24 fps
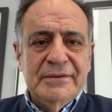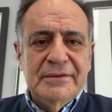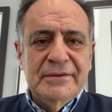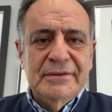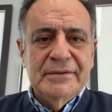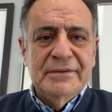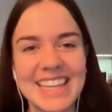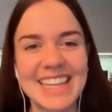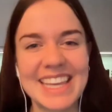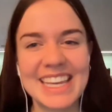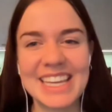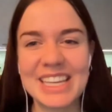
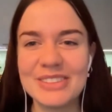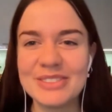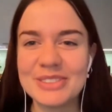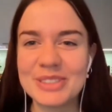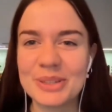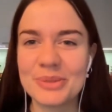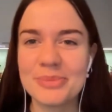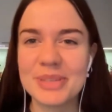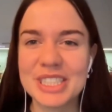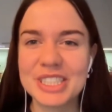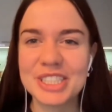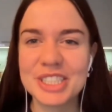Thank you
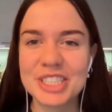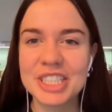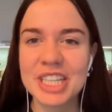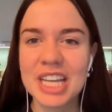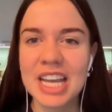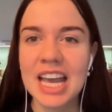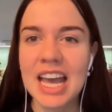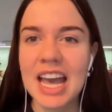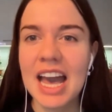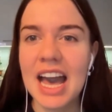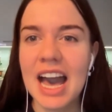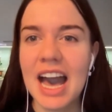so much.
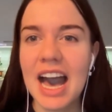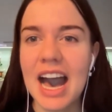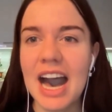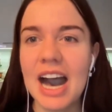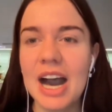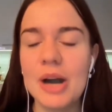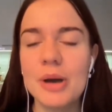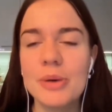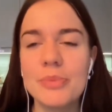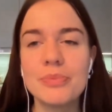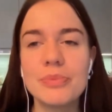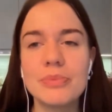
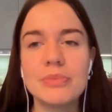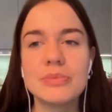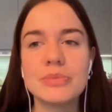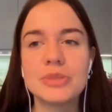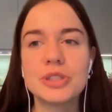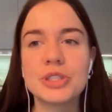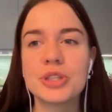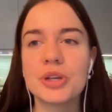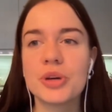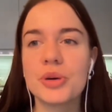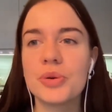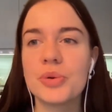
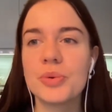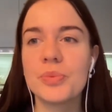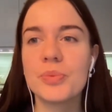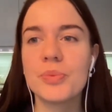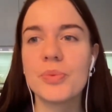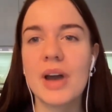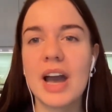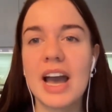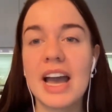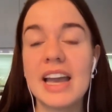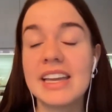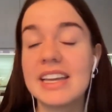So
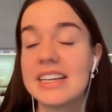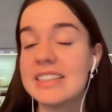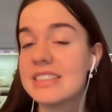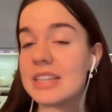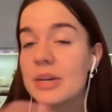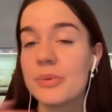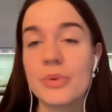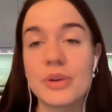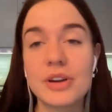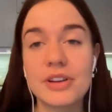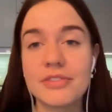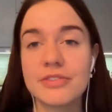I guess I
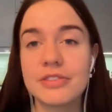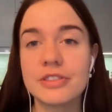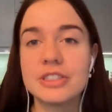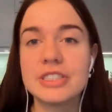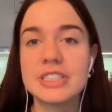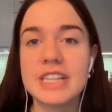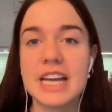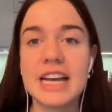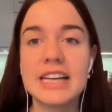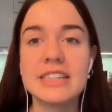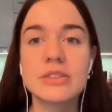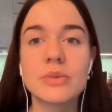want to first
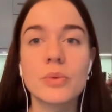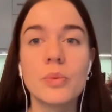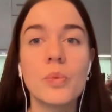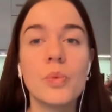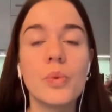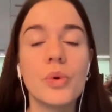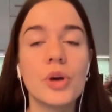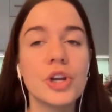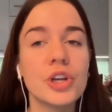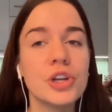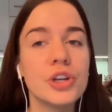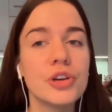ask,
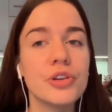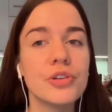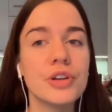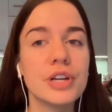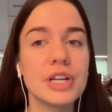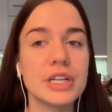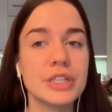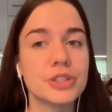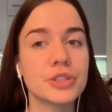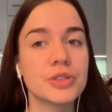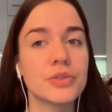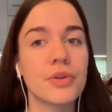what are your
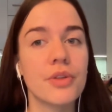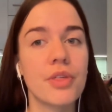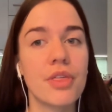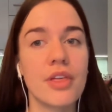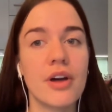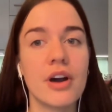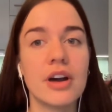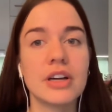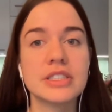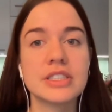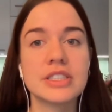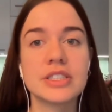initial
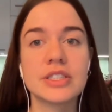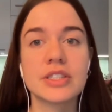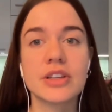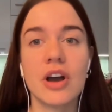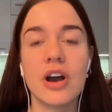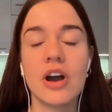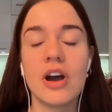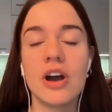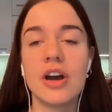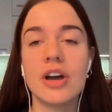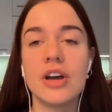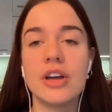thoughts
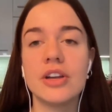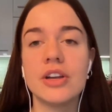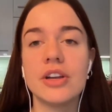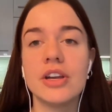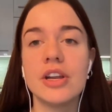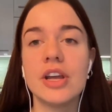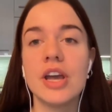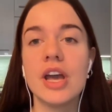on